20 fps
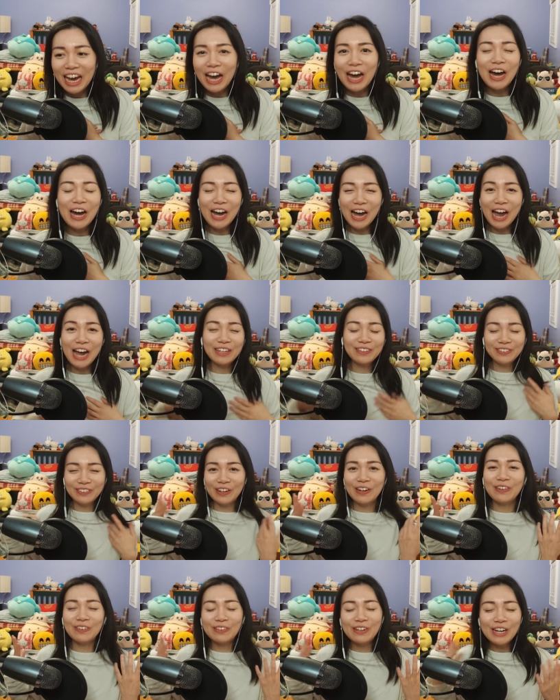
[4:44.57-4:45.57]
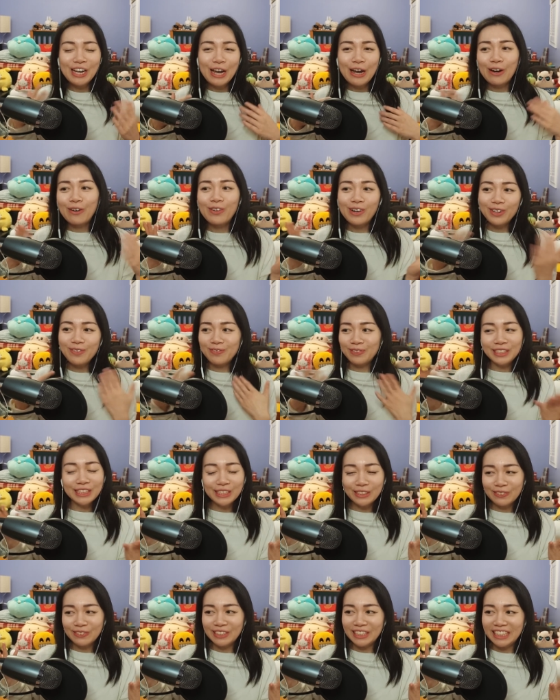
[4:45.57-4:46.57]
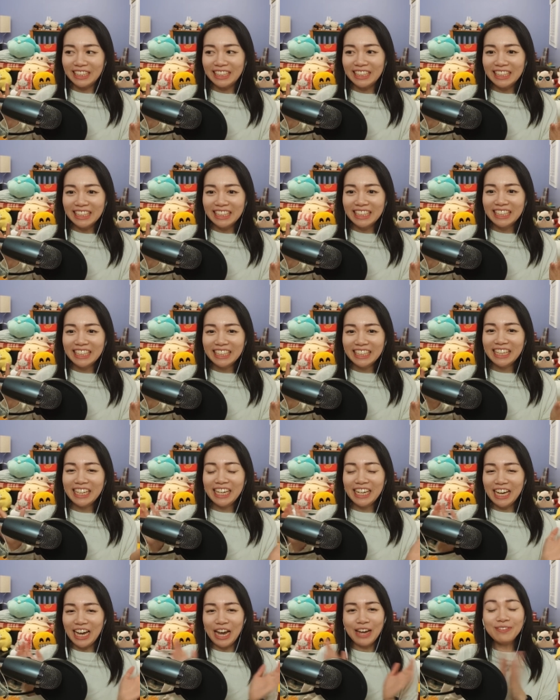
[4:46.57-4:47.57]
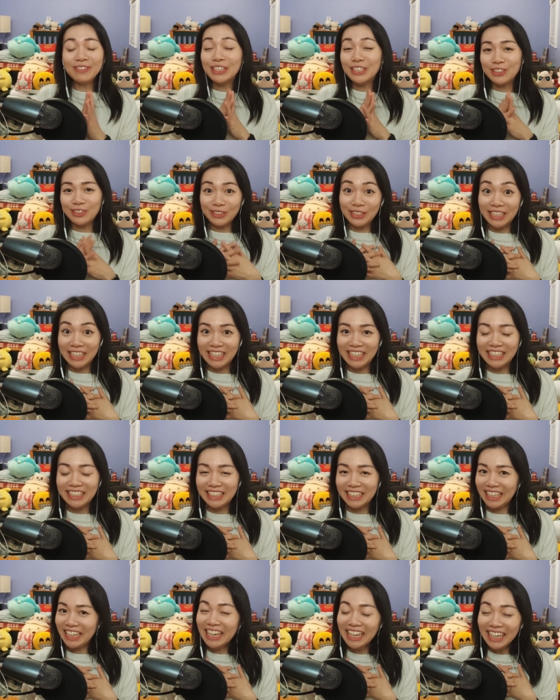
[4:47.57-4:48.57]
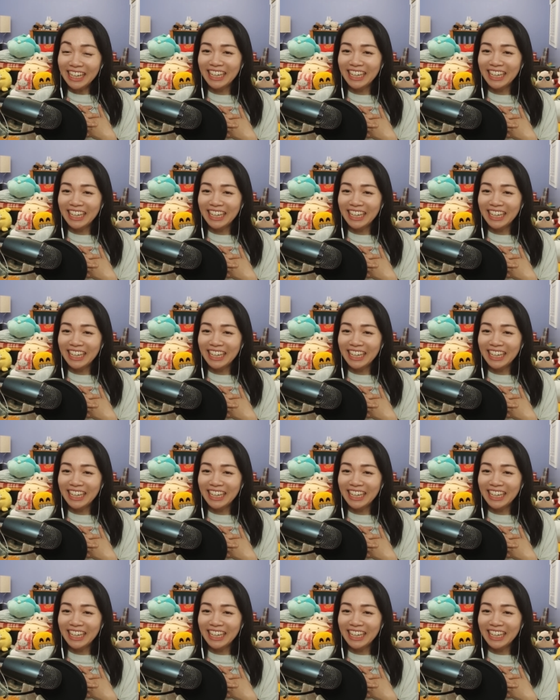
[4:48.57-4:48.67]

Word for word: Ah, I don't know. What a mystery. I'm intrigued.